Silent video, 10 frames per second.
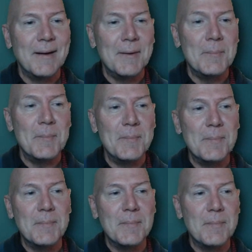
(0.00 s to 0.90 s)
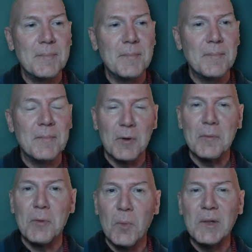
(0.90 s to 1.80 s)
Uh, you
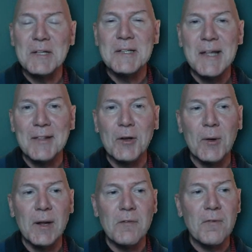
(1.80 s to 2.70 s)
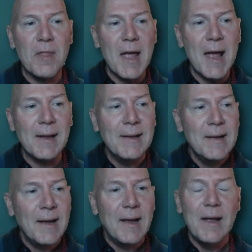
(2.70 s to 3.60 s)
know they're willing to take the credit for that
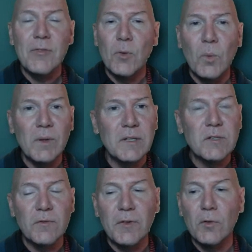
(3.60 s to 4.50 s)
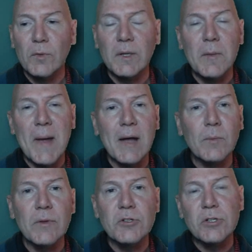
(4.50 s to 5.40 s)
and they're willing to feel really
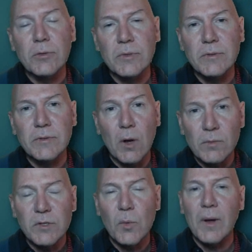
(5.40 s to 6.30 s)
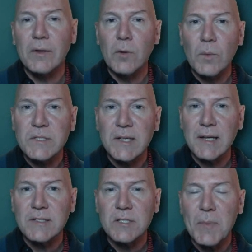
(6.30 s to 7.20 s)
bad when their children don't do well you know ones that
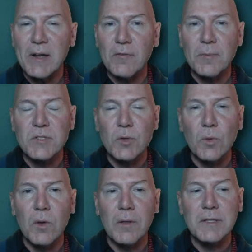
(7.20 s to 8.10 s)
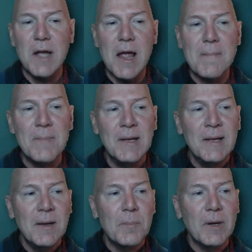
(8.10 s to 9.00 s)
get suspended from school all the time
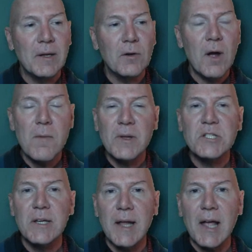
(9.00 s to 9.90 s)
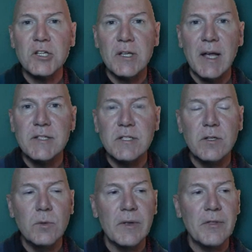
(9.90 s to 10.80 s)
but you know how much that actually has to
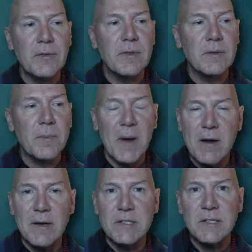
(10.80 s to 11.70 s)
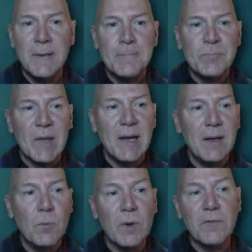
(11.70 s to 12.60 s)
do with the, the parents
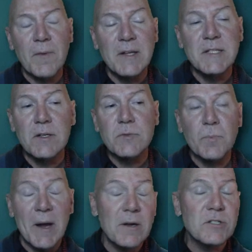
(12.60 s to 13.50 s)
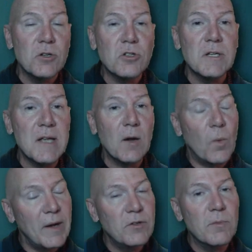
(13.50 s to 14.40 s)
and what it finds out is parents usually take
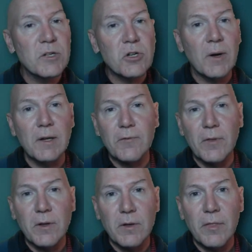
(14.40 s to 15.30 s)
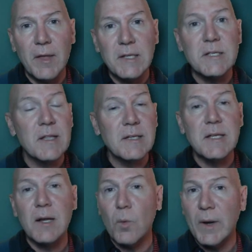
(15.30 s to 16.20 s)
way too much credit for the good things and they
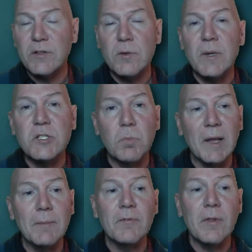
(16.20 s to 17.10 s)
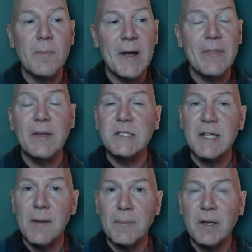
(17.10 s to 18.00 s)
take way too much blame for the bad things
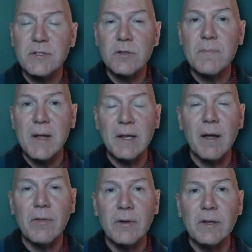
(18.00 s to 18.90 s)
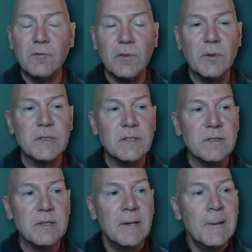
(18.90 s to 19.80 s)
that happen because there are many other
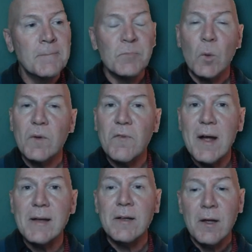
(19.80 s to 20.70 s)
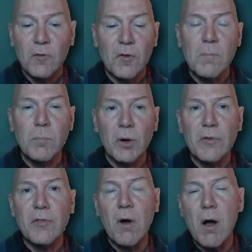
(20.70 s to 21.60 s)
influences we find from
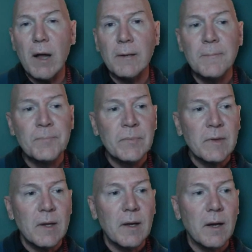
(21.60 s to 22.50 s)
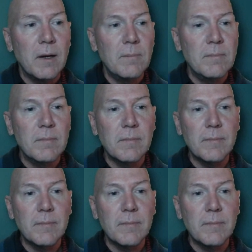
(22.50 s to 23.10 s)
birth on um,